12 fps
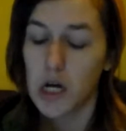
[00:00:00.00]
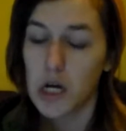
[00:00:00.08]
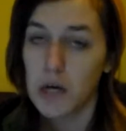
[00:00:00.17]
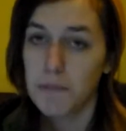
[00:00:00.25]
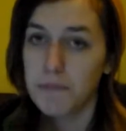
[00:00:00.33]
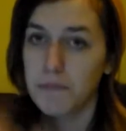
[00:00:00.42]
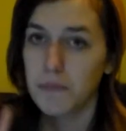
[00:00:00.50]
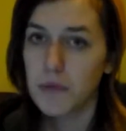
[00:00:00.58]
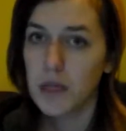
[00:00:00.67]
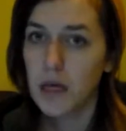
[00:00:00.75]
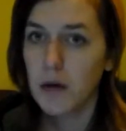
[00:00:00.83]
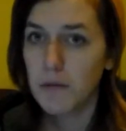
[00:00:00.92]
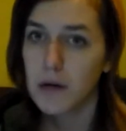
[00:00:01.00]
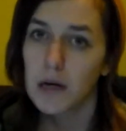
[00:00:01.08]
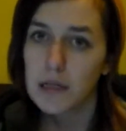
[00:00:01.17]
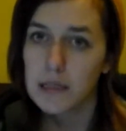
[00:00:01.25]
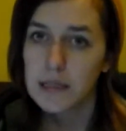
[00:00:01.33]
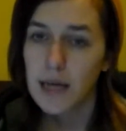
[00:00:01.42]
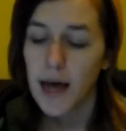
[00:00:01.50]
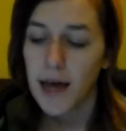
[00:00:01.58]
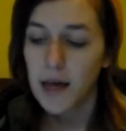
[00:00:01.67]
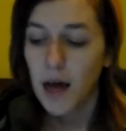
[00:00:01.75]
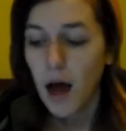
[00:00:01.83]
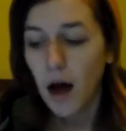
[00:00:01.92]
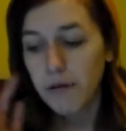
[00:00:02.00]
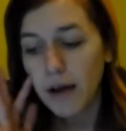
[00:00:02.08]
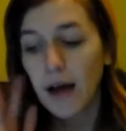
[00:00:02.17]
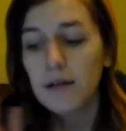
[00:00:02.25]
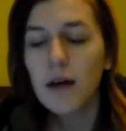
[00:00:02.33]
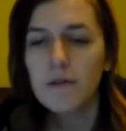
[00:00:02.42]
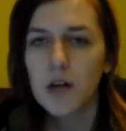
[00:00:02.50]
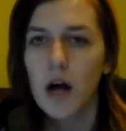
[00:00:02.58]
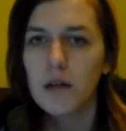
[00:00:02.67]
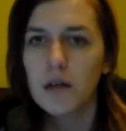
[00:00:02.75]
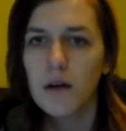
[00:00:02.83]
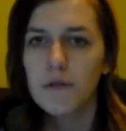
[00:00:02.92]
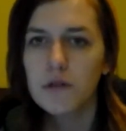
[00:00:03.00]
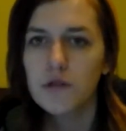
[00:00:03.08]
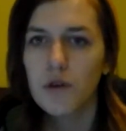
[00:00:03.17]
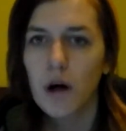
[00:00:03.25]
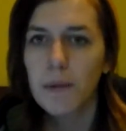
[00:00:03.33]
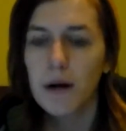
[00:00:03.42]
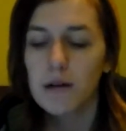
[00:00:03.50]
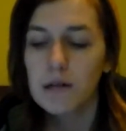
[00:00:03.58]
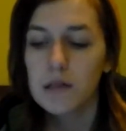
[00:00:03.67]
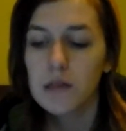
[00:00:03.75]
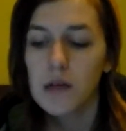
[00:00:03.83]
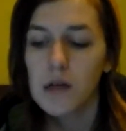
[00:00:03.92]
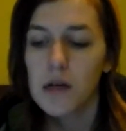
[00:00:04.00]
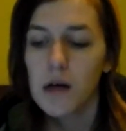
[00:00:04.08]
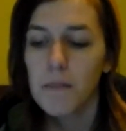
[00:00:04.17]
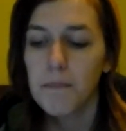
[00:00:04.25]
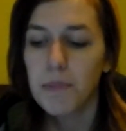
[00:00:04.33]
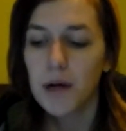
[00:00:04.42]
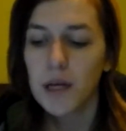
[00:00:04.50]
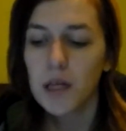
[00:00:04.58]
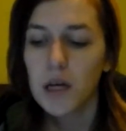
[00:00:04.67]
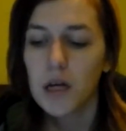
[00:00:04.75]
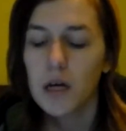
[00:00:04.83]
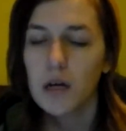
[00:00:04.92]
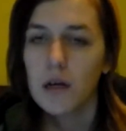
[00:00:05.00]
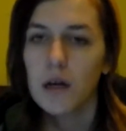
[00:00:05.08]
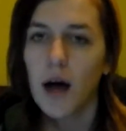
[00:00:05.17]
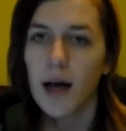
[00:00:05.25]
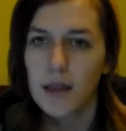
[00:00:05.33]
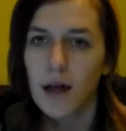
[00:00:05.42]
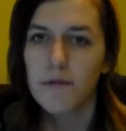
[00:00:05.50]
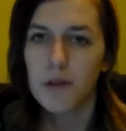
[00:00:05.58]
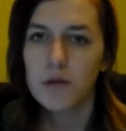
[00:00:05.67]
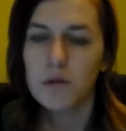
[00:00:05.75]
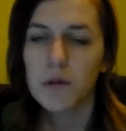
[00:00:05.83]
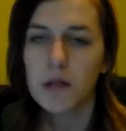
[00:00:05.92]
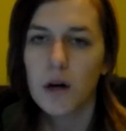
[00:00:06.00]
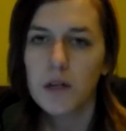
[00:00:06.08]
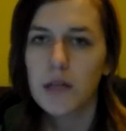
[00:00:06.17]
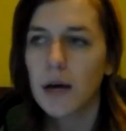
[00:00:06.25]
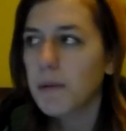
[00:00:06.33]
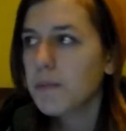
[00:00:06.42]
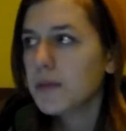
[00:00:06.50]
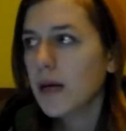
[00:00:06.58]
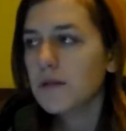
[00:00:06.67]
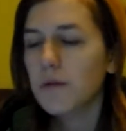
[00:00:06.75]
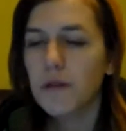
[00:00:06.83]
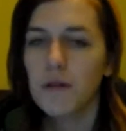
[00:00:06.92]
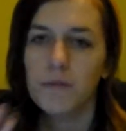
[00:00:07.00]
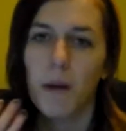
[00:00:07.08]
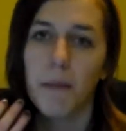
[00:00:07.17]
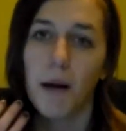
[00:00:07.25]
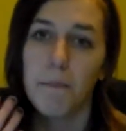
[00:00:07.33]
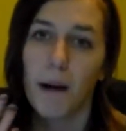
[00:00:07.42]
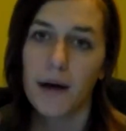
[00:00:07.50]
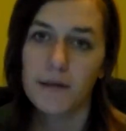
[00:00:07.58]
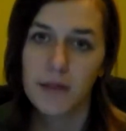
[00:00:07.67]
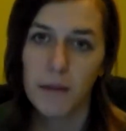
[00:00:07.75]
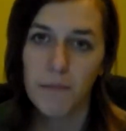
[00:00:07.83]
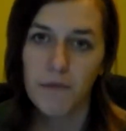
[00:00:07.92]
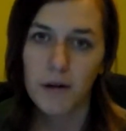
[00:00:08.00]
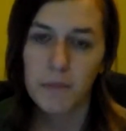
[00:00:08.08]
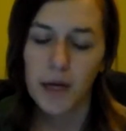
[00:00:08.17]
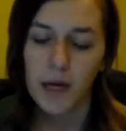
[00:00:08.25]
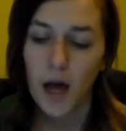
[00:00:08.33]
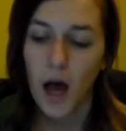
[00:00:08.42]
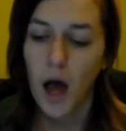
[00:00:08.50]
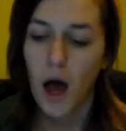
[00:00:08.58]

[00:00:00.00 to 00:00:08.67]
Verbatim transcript: Um, gonna say, okay, I love chocolate covered strawberries, but I love those sweethearts. I'm obsessed with those. My mom buys them for me.